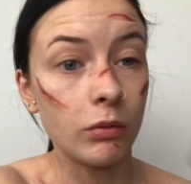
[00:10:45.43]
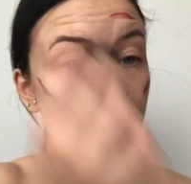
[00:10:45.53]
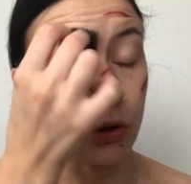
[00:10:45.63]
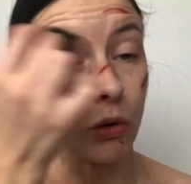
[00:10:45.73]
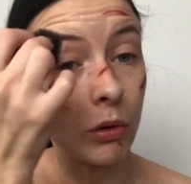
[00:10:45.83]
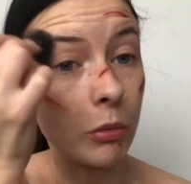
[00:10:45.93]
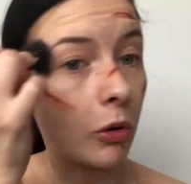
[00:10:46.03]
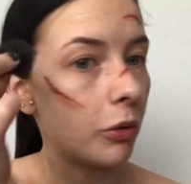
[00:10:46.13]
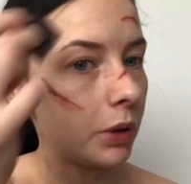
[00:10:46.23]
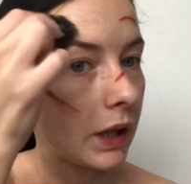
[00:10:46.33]

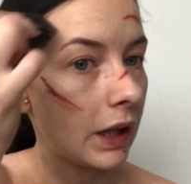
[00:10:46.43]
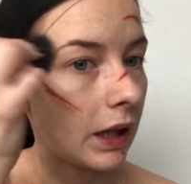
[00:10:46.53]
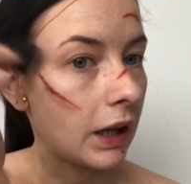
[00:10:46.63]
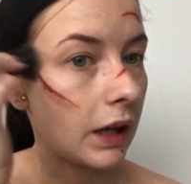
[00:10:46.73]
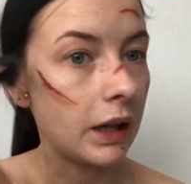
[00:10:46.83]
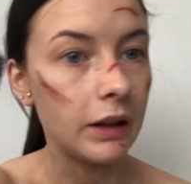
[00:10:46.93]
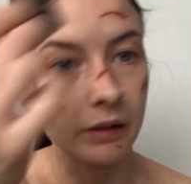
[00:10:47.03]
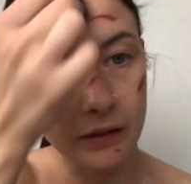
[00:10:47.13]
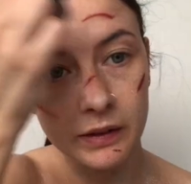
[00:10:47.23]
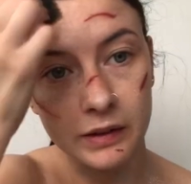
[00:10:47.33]
normal,
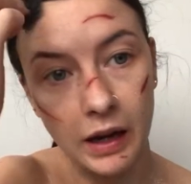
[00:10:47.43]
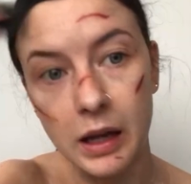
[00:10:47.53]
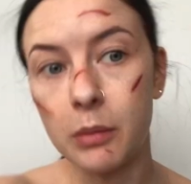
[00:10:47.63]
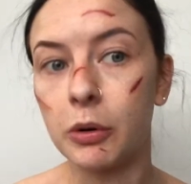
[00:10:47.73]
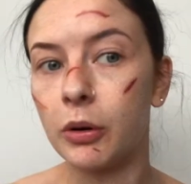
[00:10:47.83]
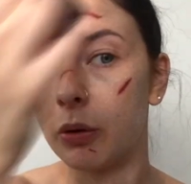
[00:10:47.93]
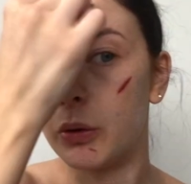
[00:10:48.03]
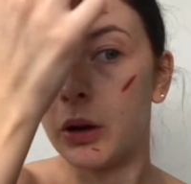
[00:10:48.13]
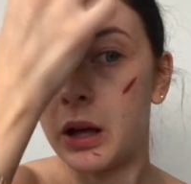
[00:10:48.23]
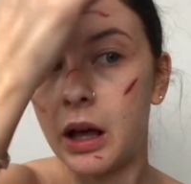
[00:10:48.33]

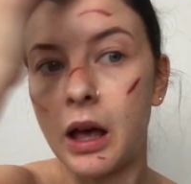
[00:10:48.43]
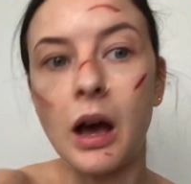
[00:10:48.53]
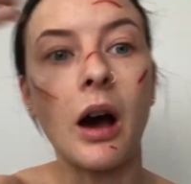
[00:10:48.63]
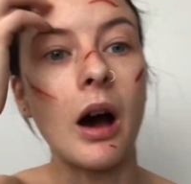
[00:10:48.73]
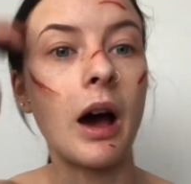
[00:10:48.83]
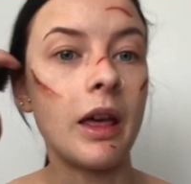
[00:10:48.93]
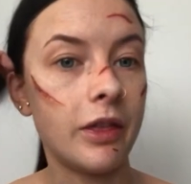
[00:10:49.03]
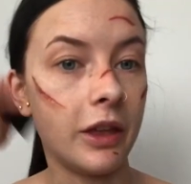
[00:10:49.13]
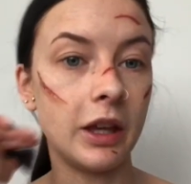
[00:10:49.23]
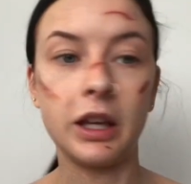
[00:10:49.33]
stable. I
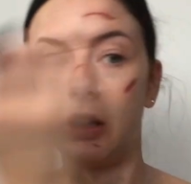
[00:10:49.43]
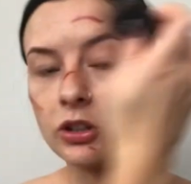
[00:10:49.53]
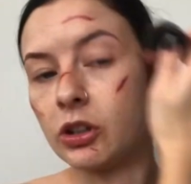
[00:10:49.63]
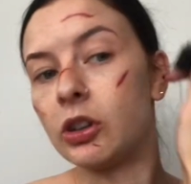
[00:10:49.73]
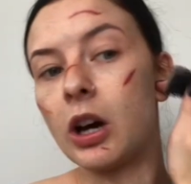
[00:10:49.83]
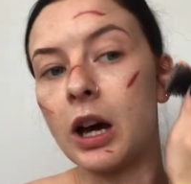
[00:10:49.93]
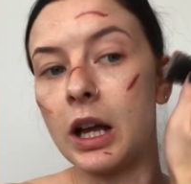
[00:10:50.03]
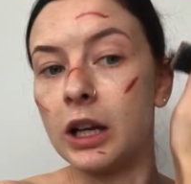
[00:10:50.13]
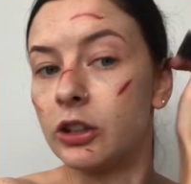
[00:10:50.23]
think he's just highly